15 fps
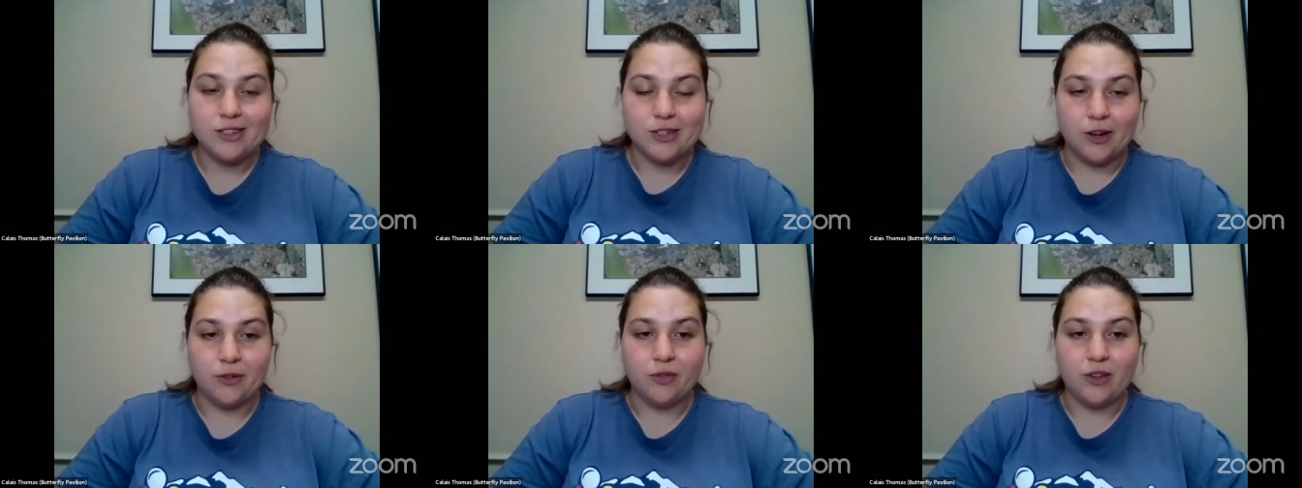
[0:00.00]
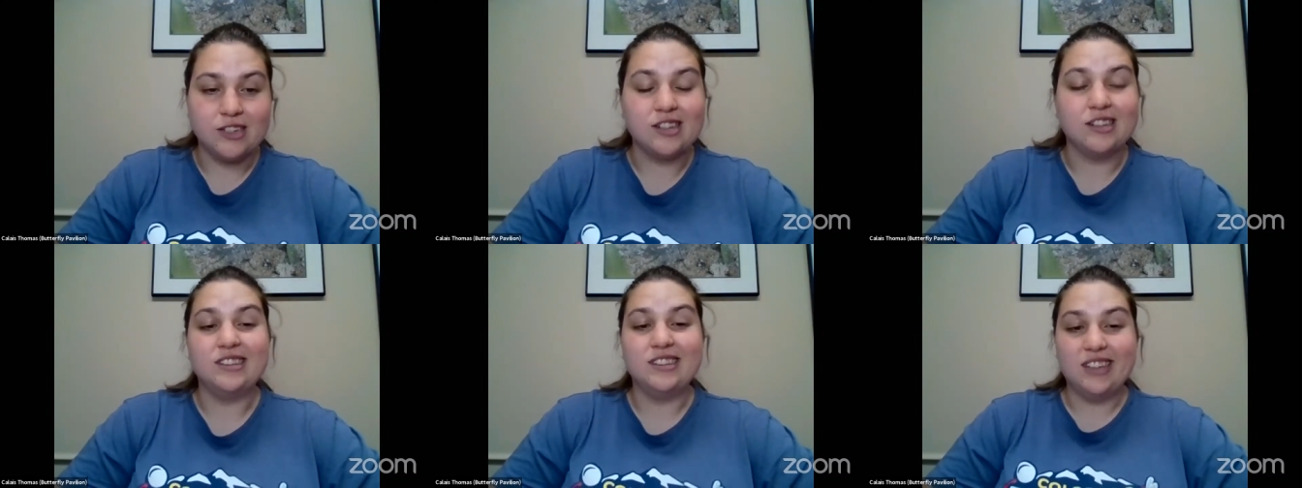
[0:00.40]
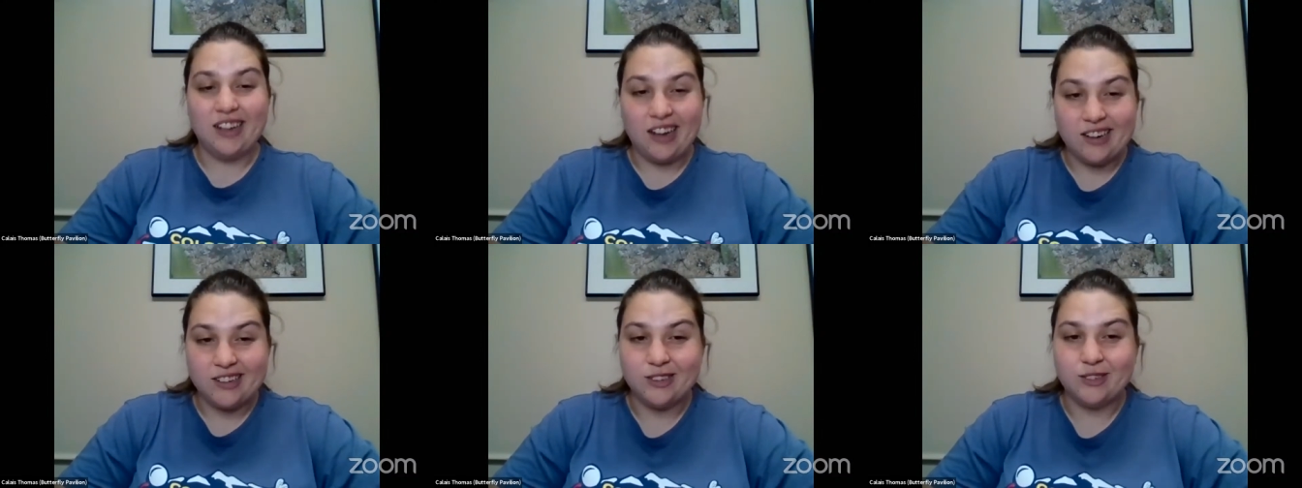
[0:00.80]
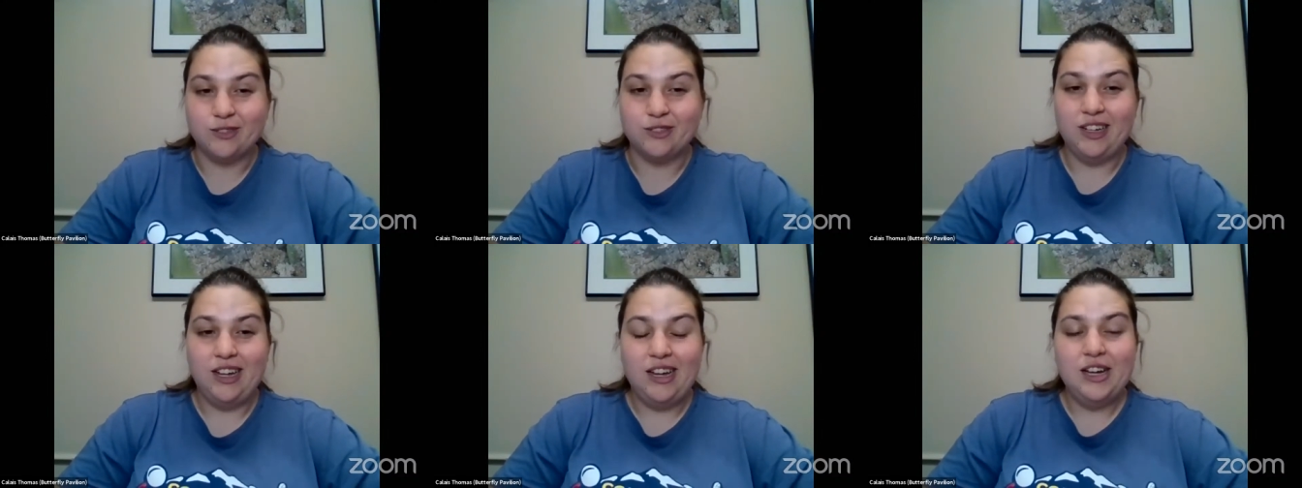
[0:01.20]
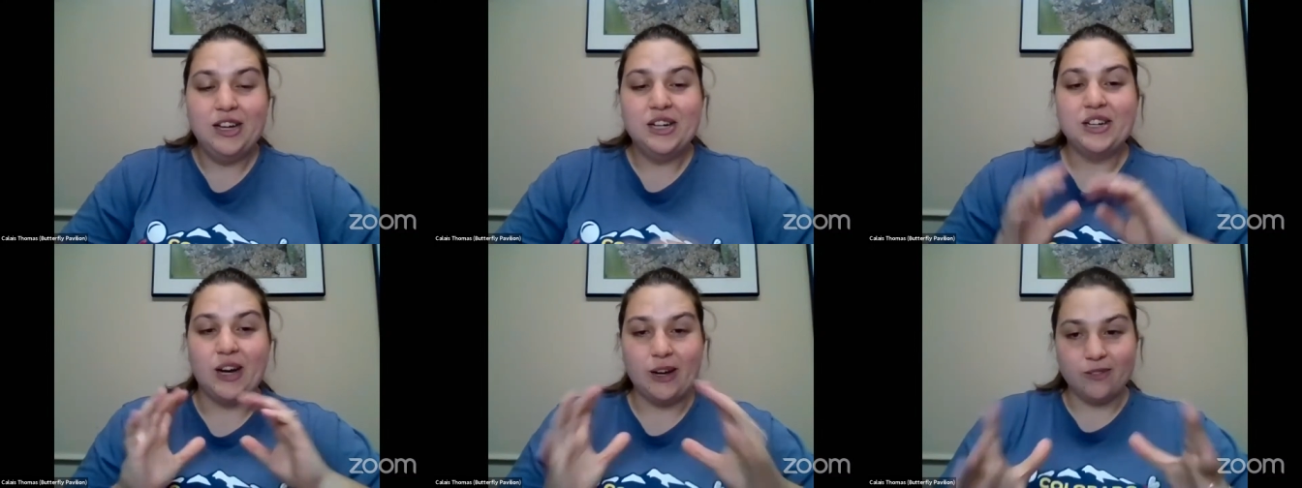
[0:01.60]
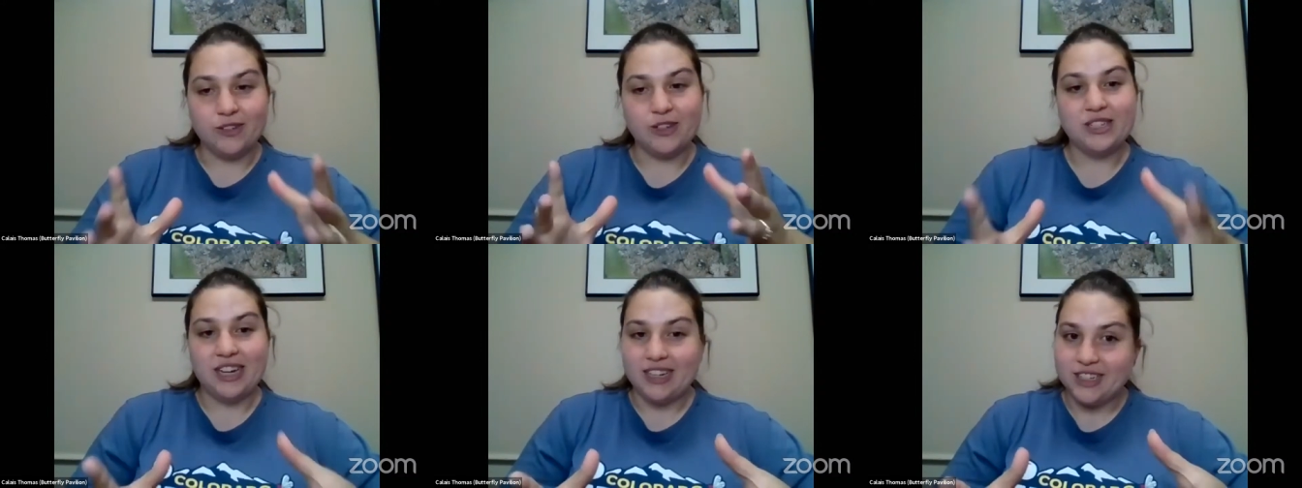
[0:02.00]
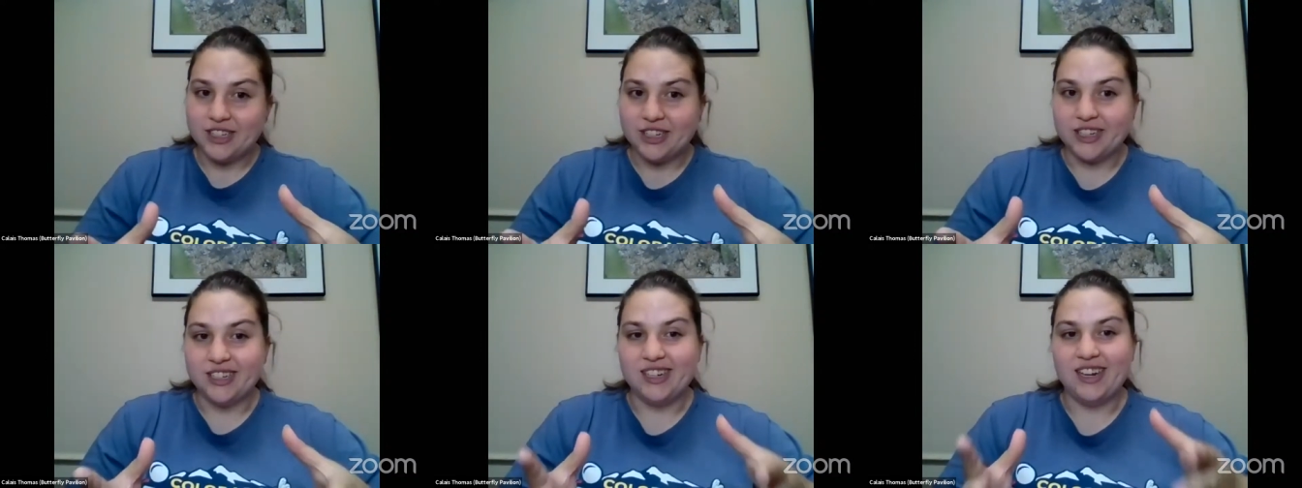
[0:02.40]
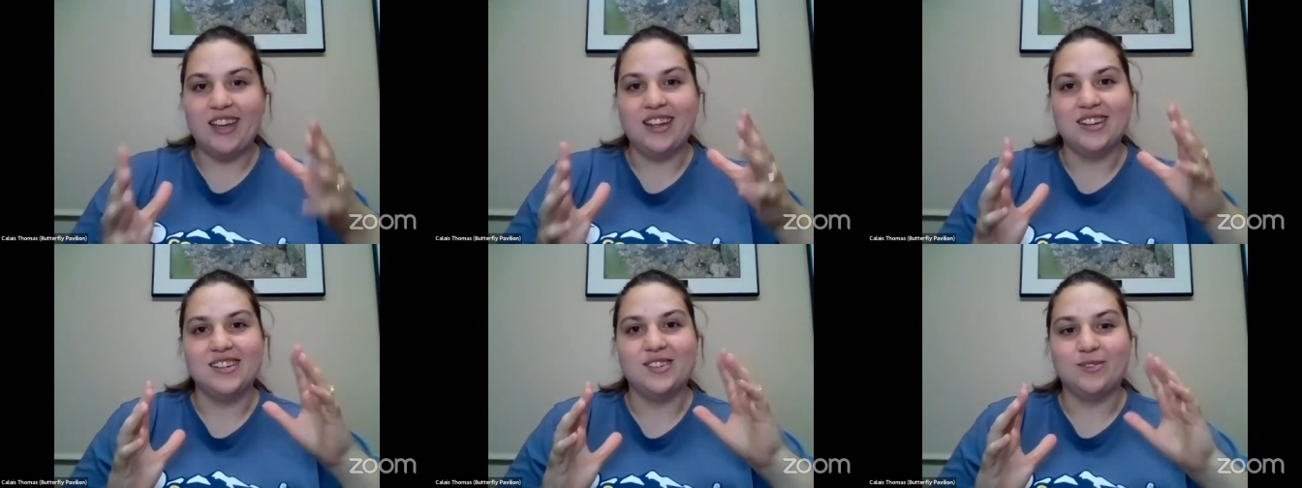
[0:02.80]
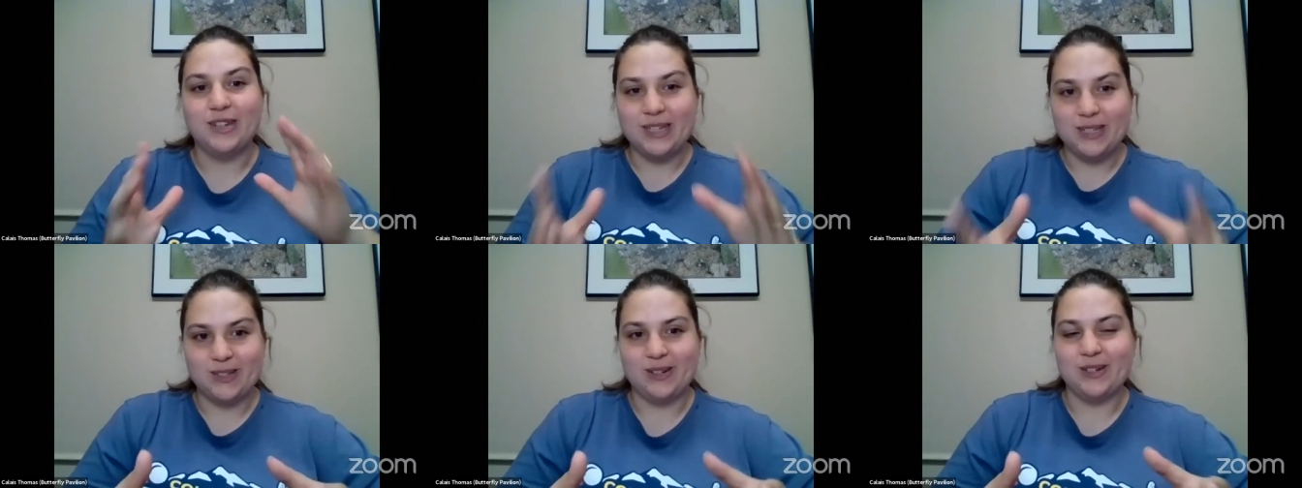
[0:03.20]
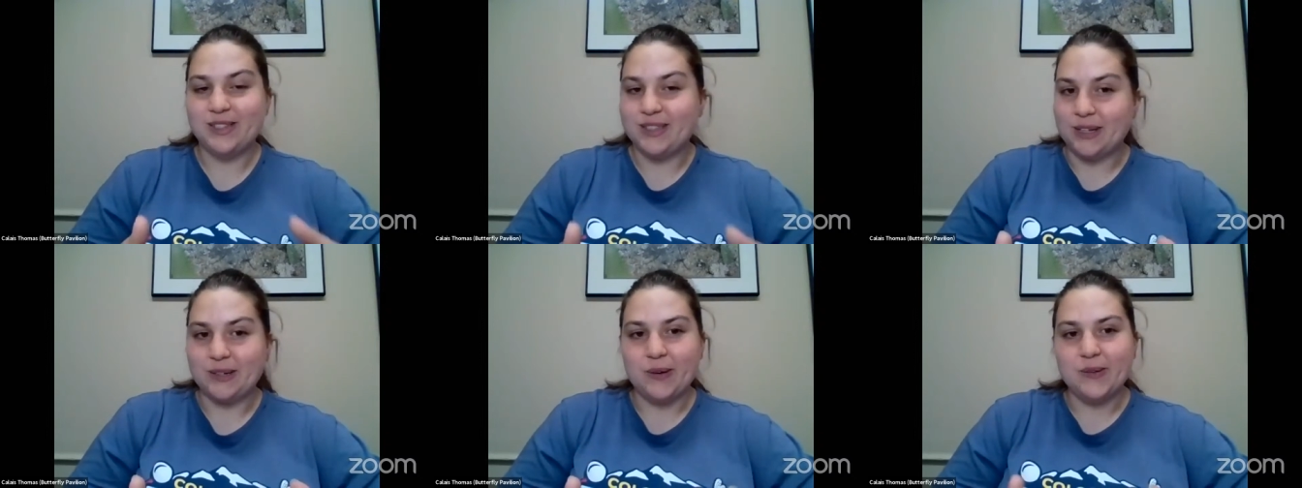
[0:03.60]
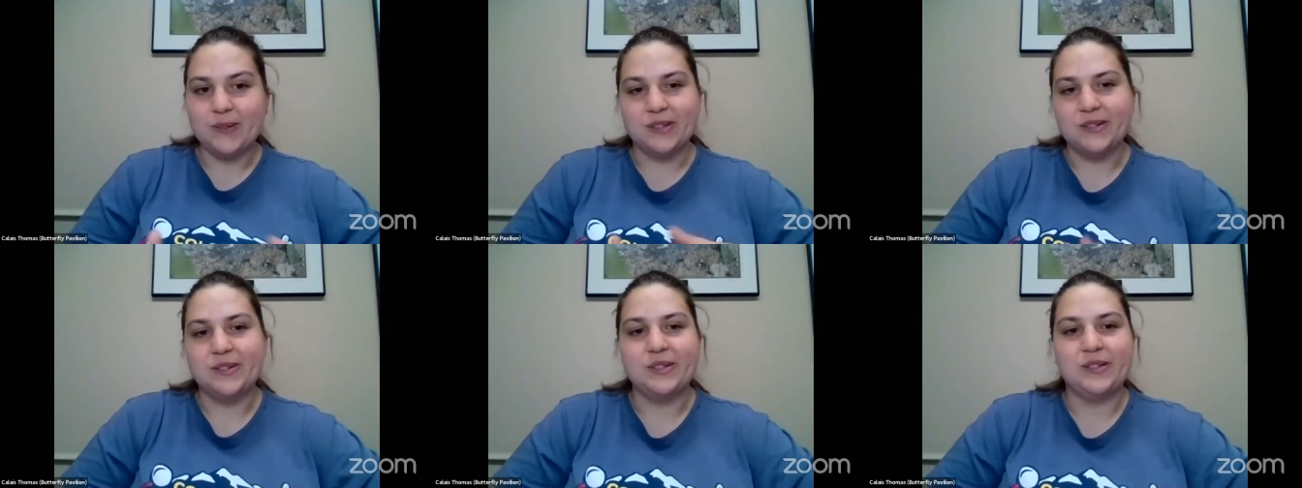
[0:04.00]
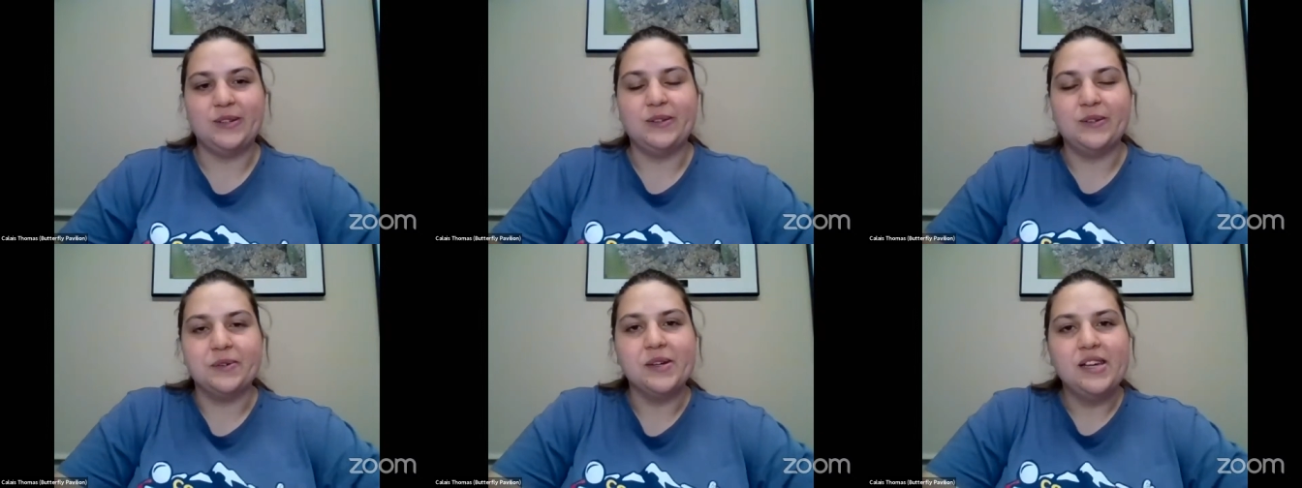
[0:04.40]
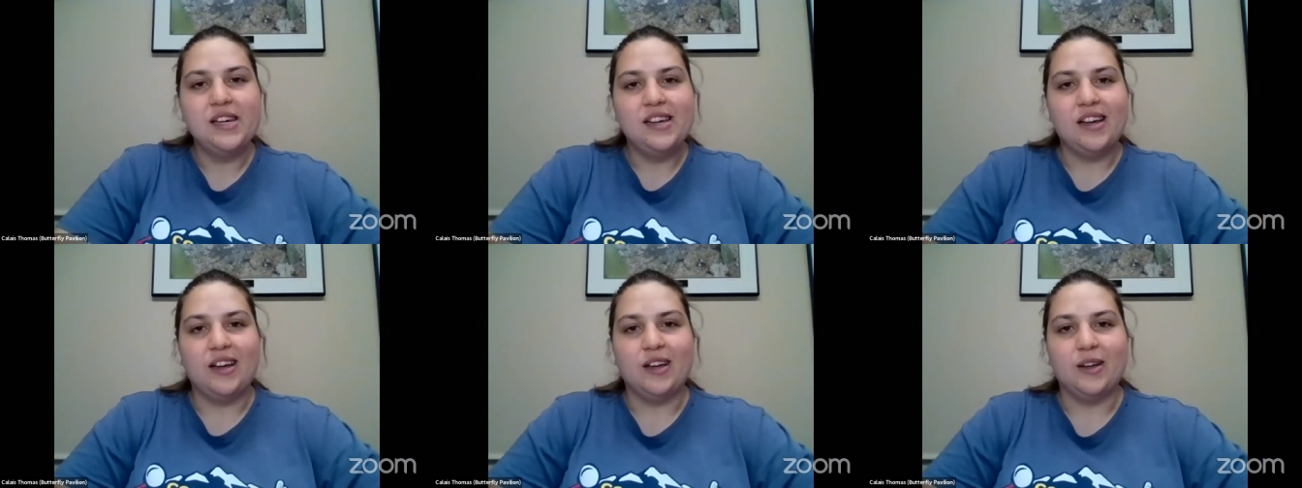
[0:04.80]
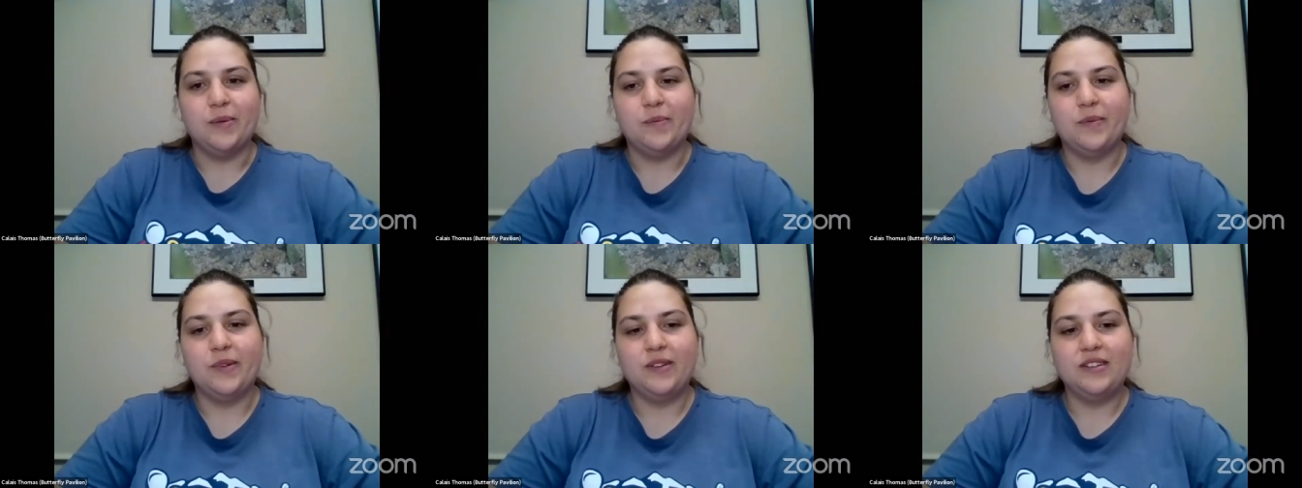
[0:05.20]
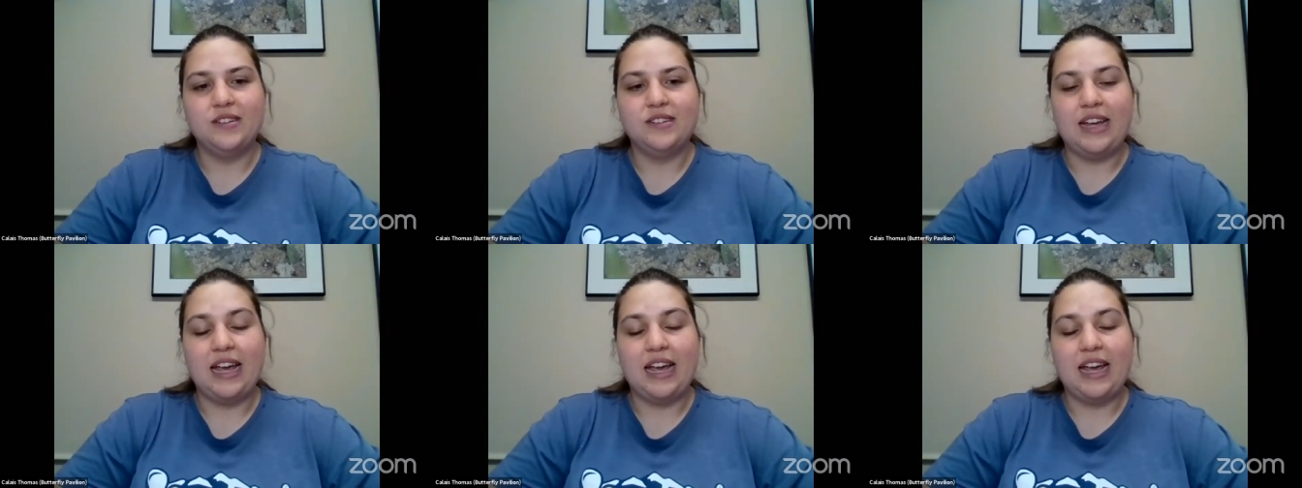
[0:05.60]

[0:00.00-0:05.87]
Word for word: So there's a lot of conversation and research that goes into um,